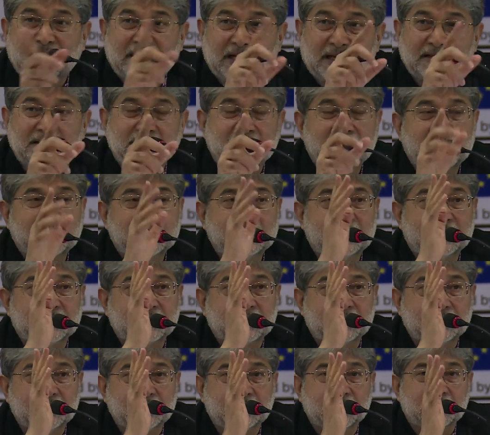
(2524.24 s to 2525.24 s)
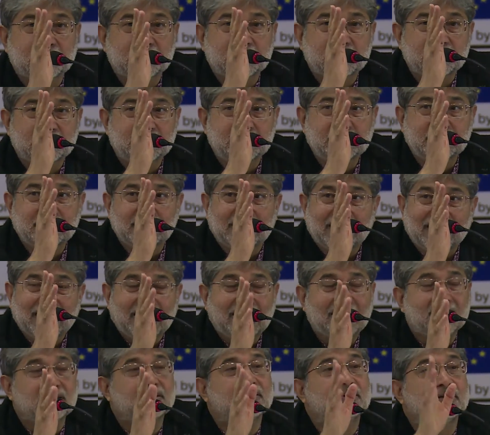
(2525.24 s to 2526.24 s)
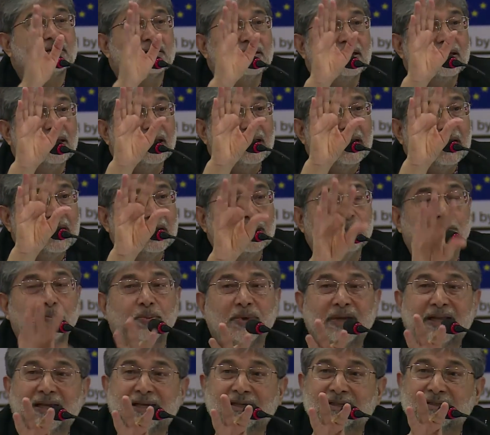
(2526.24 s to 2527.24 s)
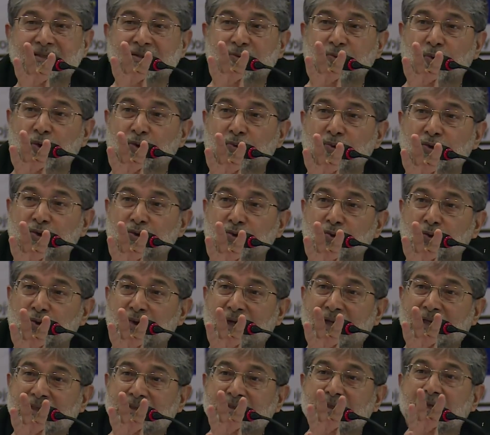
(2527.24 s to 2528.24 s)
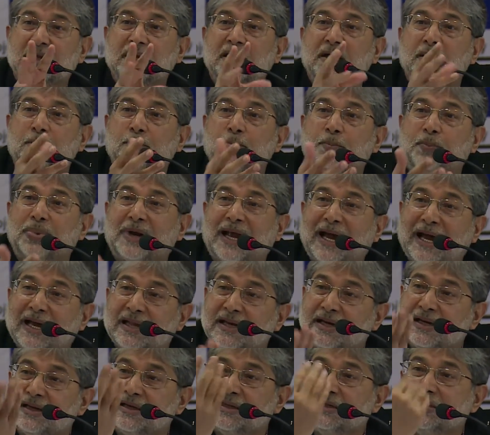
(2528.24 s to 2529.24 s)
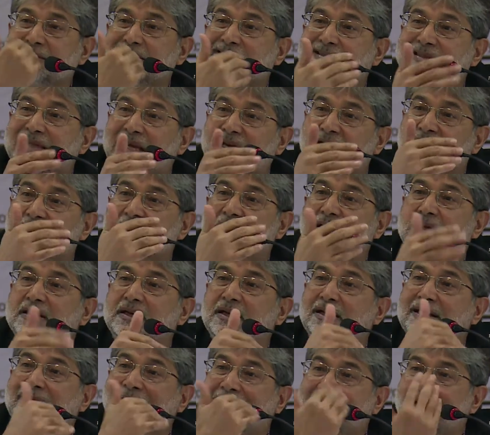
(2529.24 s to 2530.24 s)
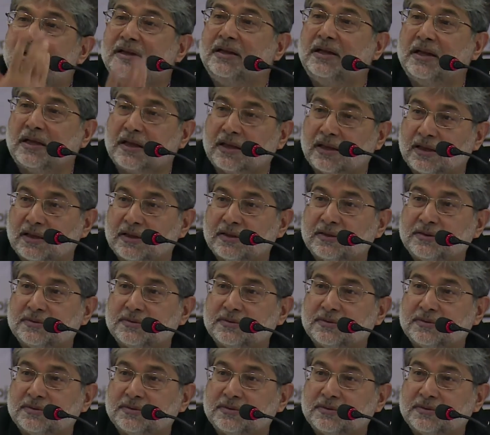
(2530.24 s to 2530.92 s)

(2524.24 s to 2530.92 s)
the nationalization, she had in place what was known as priority sector lending.